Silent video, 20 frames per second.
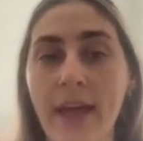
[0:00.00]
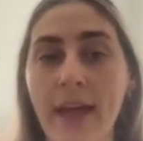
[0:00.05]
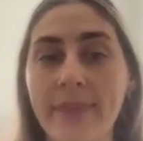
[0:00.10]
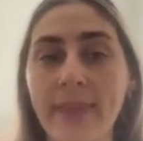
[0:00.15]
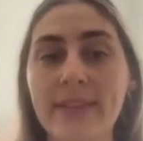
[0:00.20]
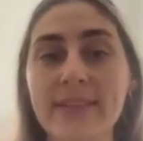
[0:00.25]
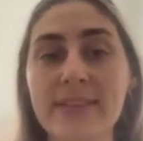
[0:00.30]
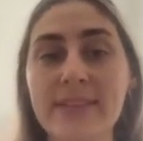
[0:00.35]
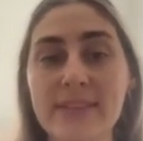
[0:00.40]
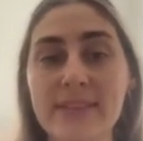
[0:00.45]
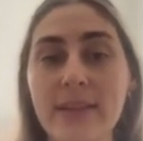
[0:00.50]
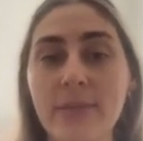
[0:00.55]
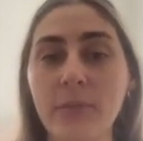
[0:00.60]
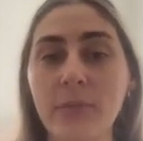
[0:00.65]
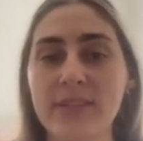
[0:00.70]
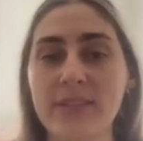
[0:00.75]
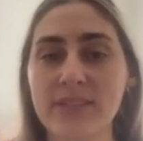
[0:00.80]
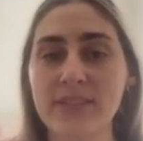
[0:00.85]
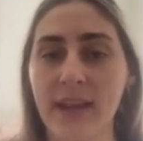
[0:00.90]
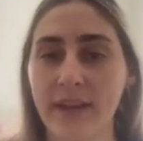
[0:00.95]
And then
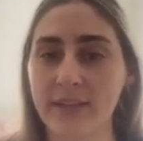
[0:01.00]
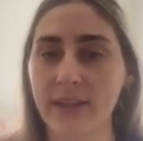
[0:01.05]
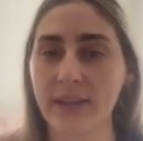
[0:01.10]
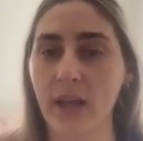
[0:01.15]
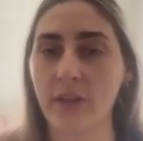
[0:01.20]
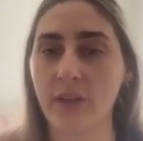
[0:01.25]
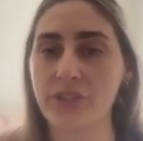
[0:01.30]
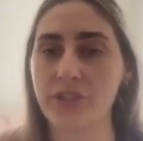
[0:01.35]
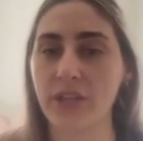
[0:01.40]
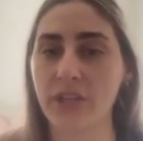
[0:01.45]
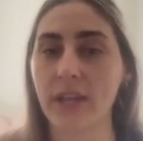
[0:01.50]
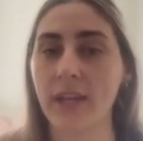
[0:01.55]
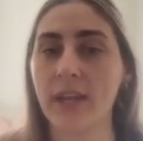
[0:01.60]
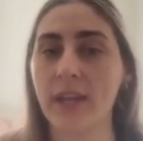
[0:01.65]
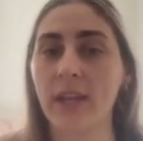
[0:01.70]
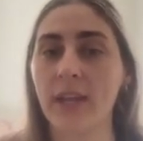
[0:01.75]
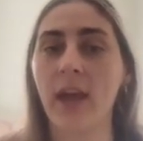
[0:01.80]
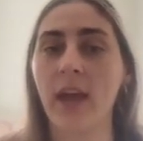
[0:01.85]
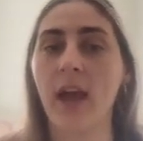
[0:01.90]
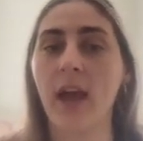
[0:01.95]
seamless
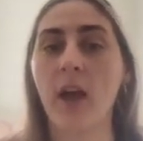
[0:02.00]
technology.